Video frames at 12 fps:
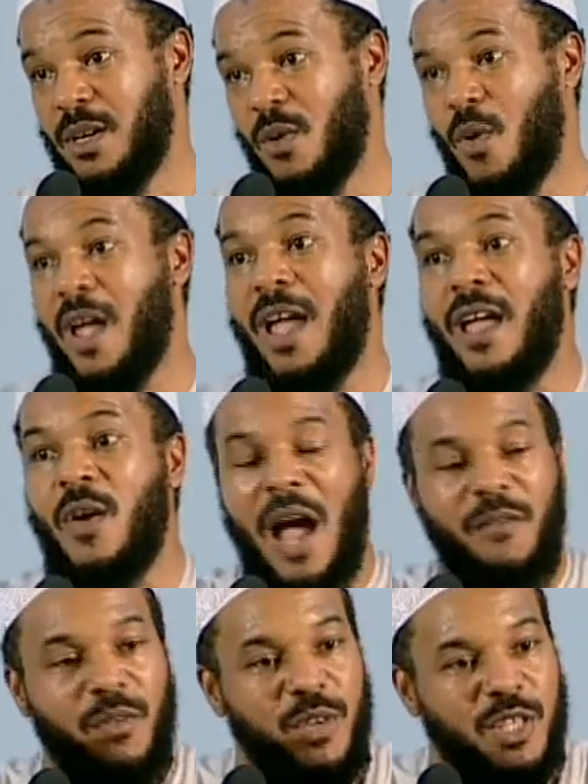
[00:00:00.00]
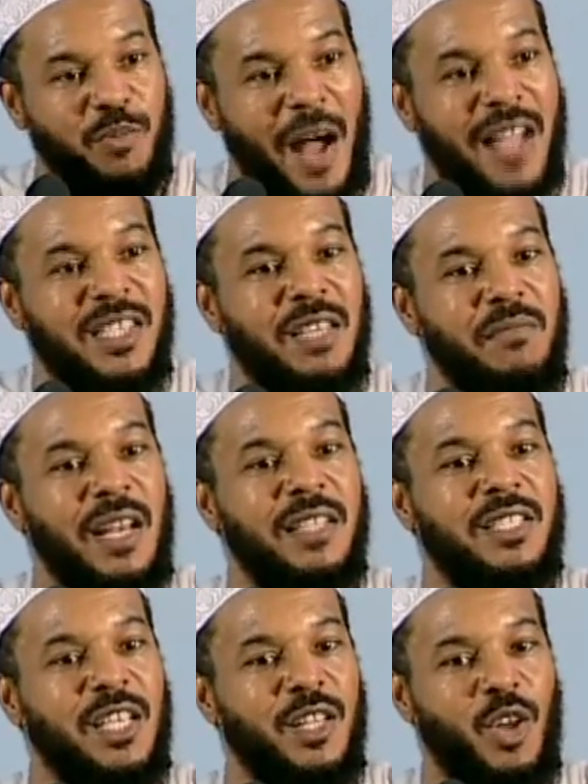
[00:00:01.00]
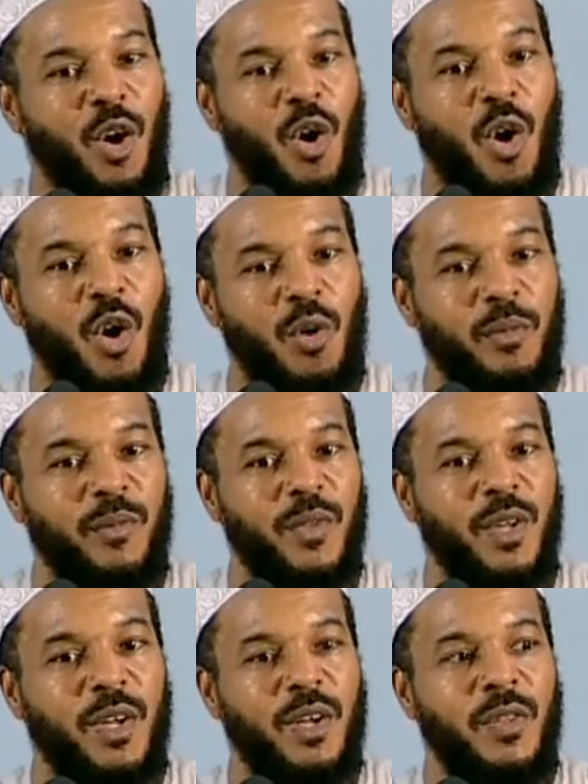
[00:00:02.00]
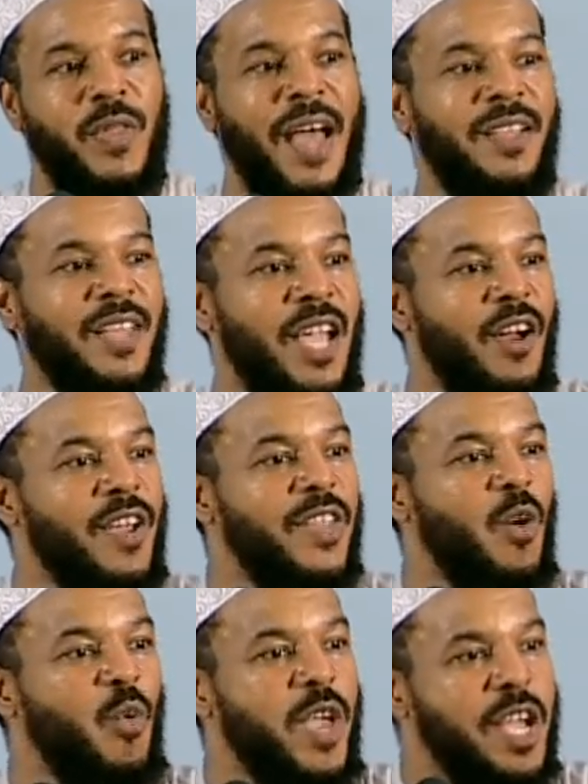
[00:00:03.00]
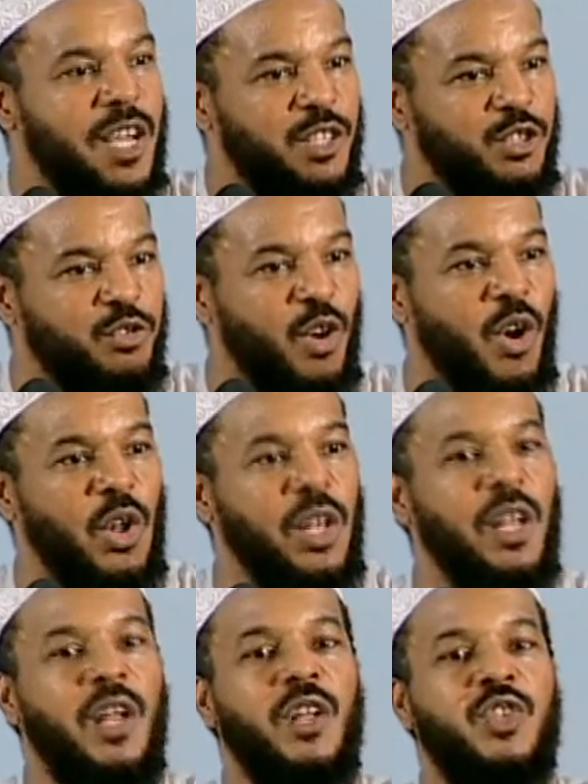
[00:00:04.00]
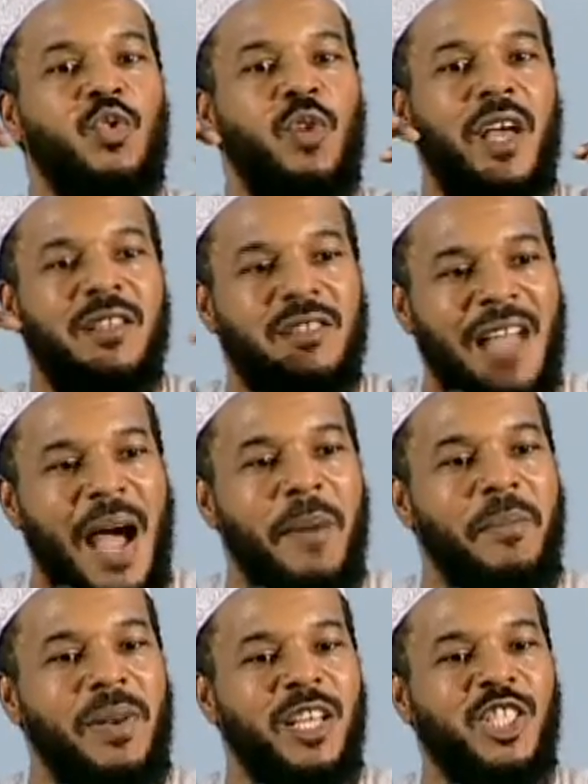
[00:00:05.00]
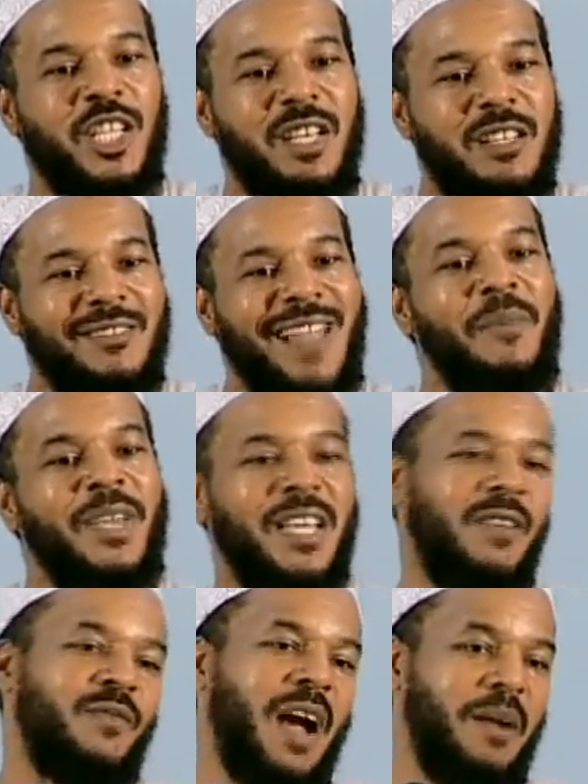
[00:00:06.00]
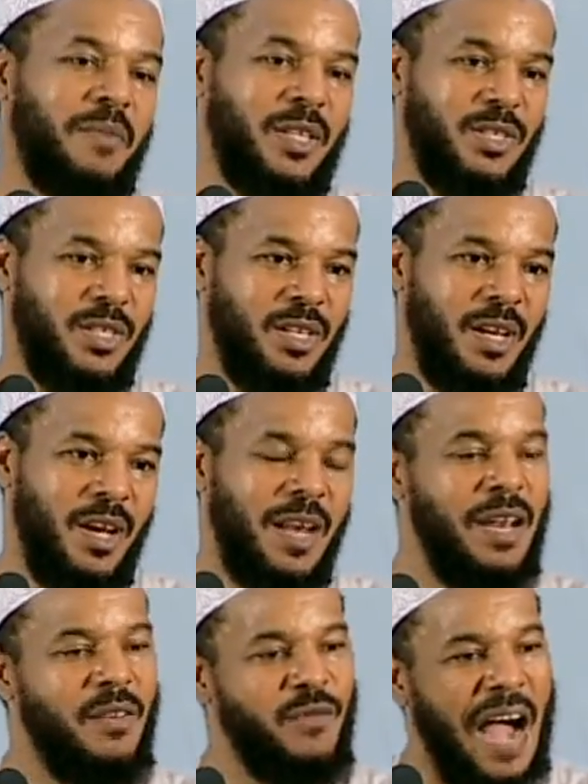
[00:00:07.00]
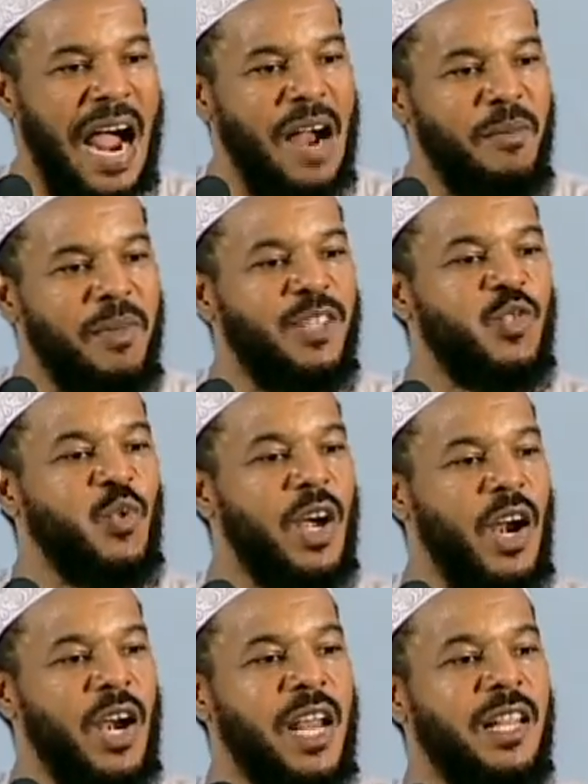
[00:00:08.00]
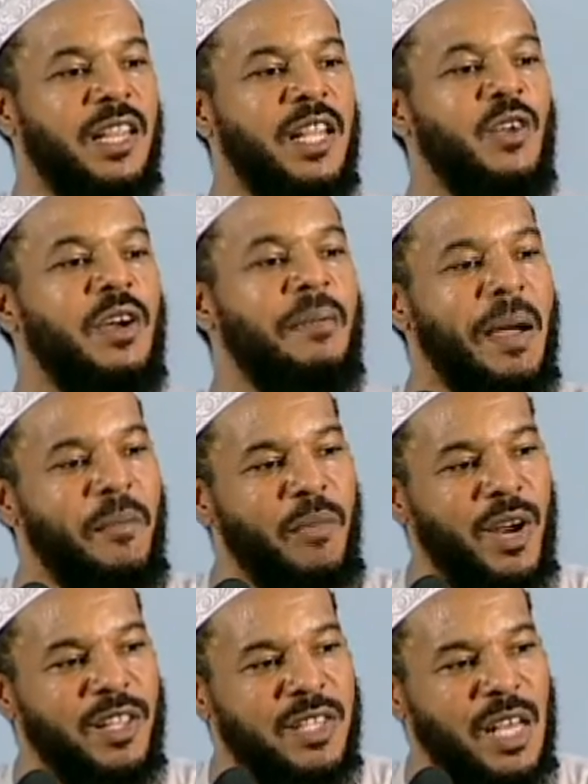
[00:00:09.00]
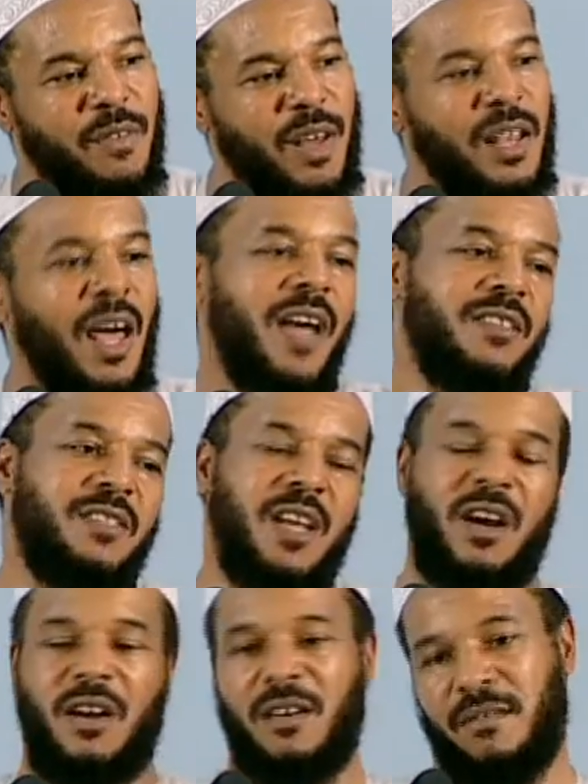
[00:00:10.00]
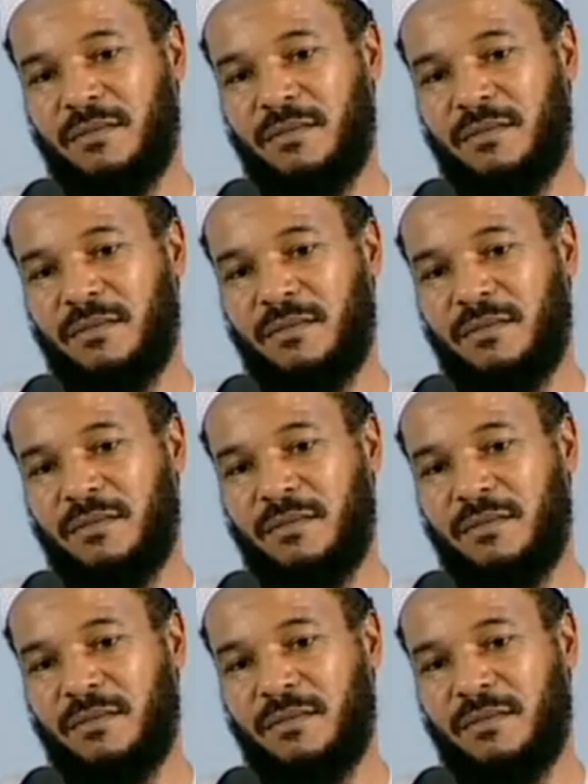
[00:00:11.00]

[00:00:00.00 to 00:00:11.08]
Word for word: We have a responsibility in the home, that area that we control, to establish an Islamic environment. An environment wherein the remembrance of Allah is there.